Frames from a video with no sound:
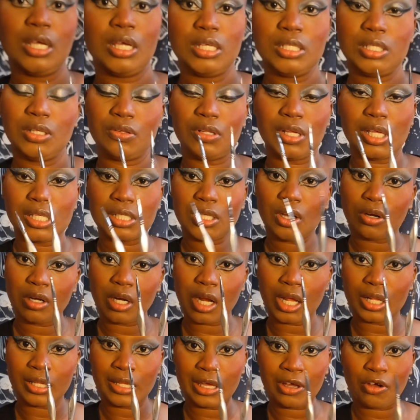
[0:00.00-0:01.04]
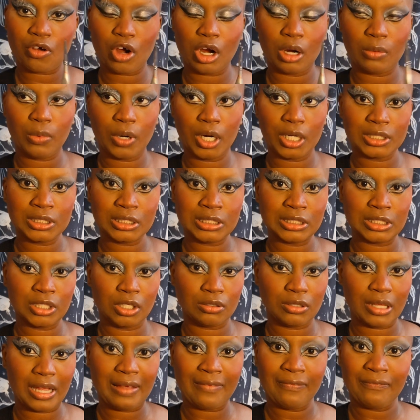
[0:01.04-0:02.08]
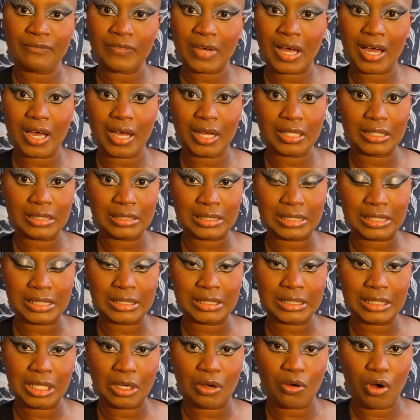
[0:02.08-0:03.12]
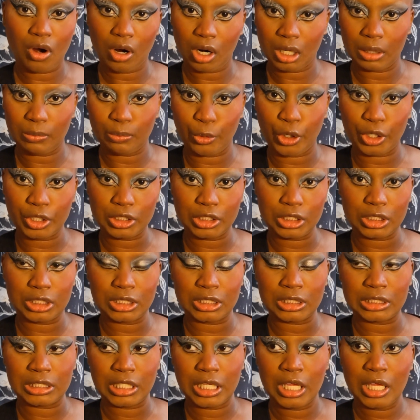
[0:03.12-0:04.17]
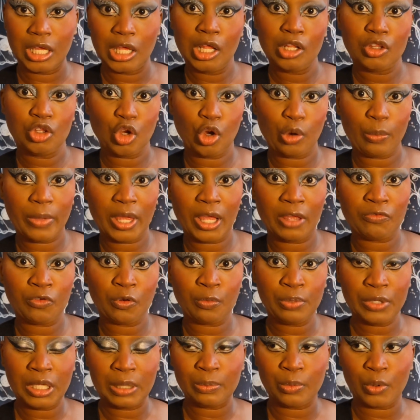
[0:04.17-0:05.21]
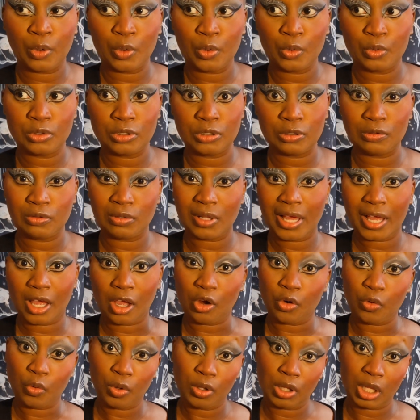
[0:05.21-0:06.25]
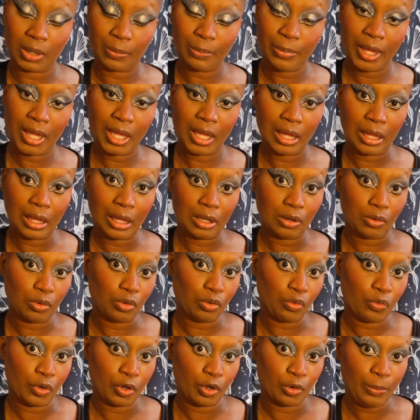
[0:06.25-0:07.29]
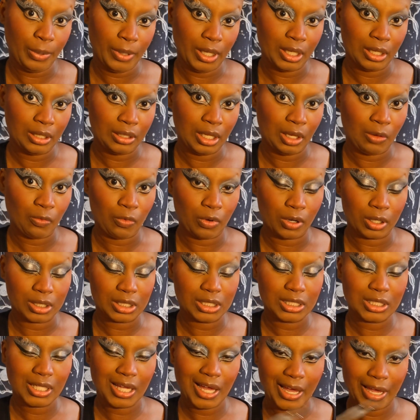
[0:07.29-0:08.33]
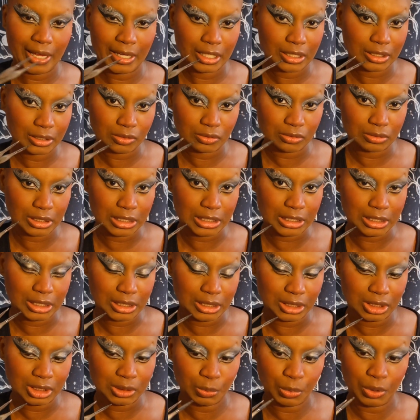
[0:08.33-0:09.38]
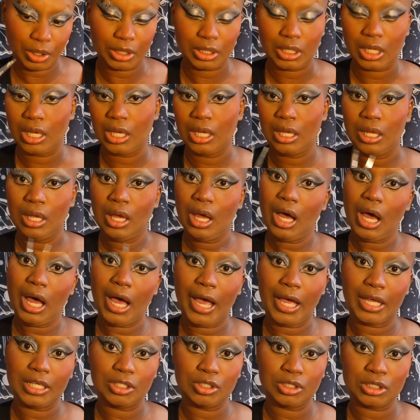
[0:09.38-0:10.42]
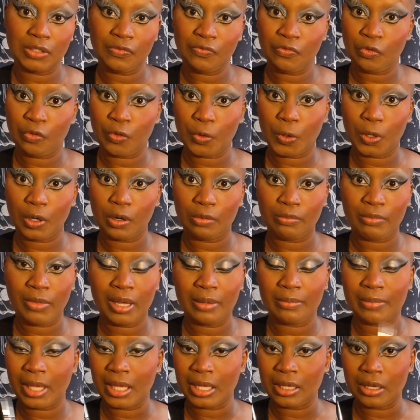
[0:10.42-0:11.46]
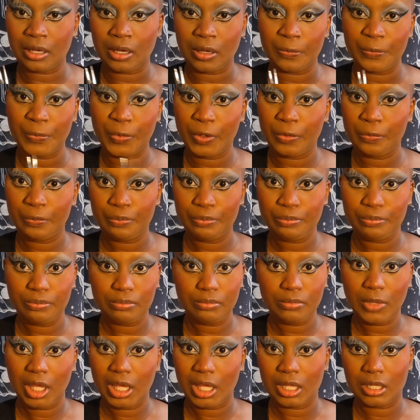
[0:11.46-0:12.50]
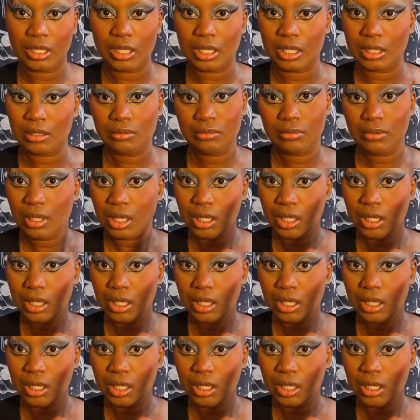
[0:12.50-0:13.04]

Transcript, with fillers: so these are not nail art brushes they're like fine detail art brushes they're made for people who do like acrylic paint or oil paint and they want tiny little details but I use it for my makeup and it